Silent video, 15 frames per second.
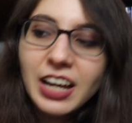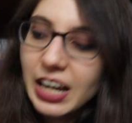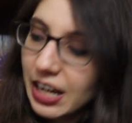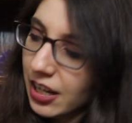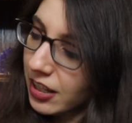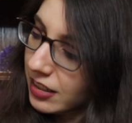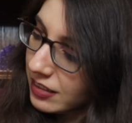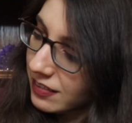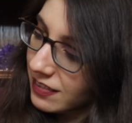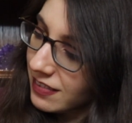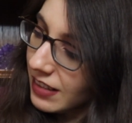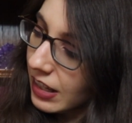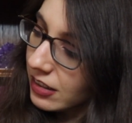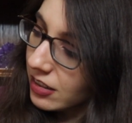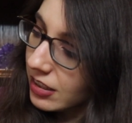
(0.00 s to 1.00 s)
It does
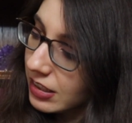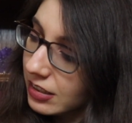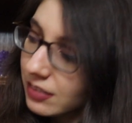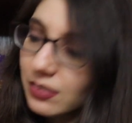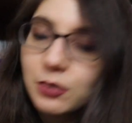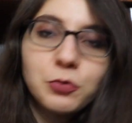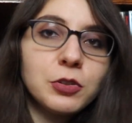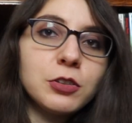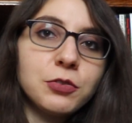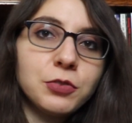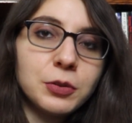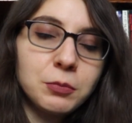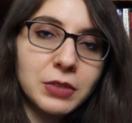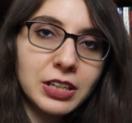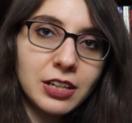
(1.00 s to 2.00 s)
not look any different
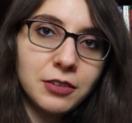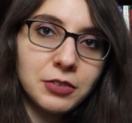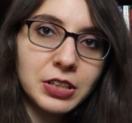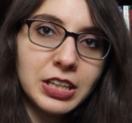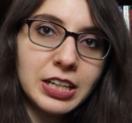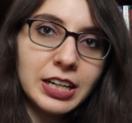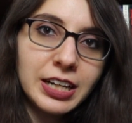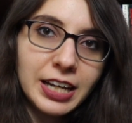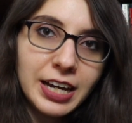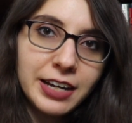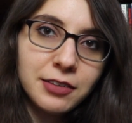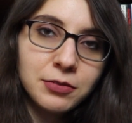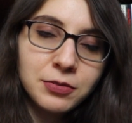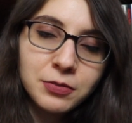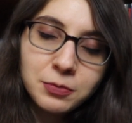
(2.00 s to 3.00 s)
from the cover that I
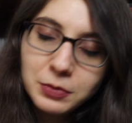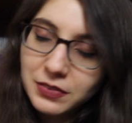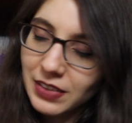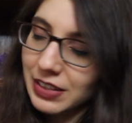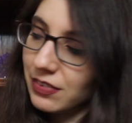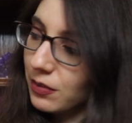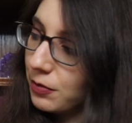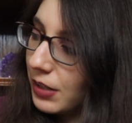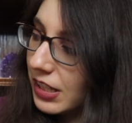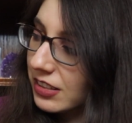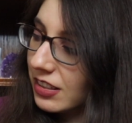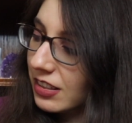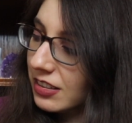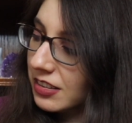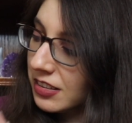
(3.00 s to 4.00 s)
have, besides the
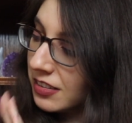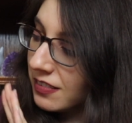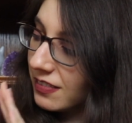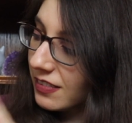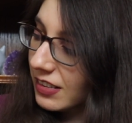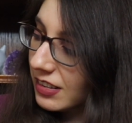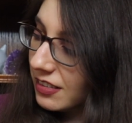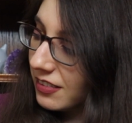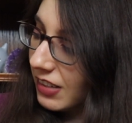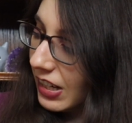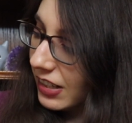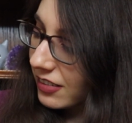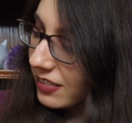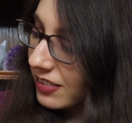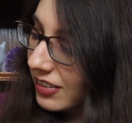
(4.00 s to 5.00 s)
fact that it is
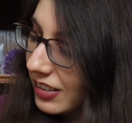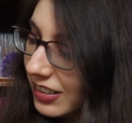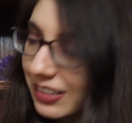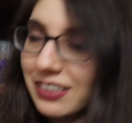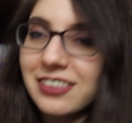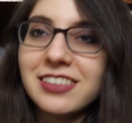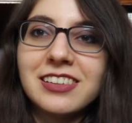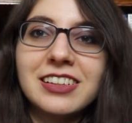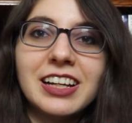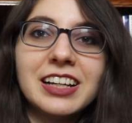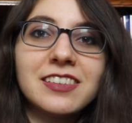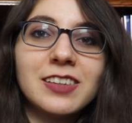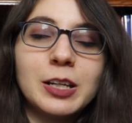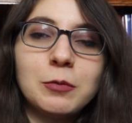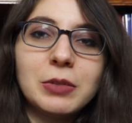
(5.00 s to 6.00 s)
intact and
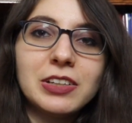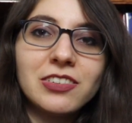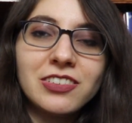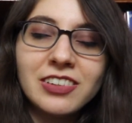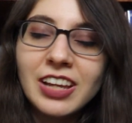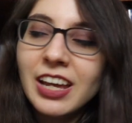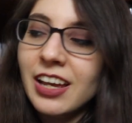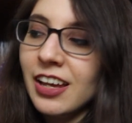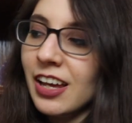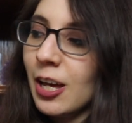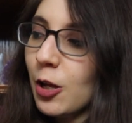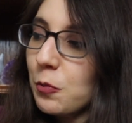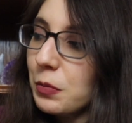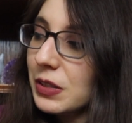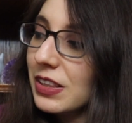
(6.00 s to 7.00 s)
not damaged.
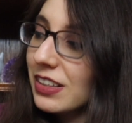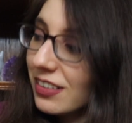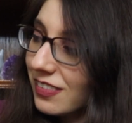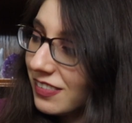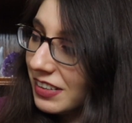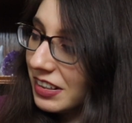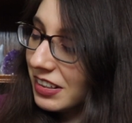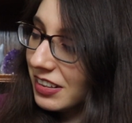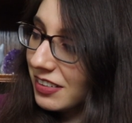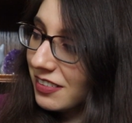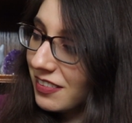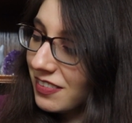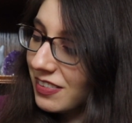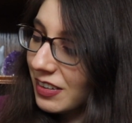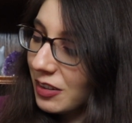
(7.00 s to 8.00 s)
But this
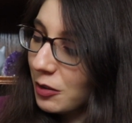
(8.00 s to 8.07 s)
is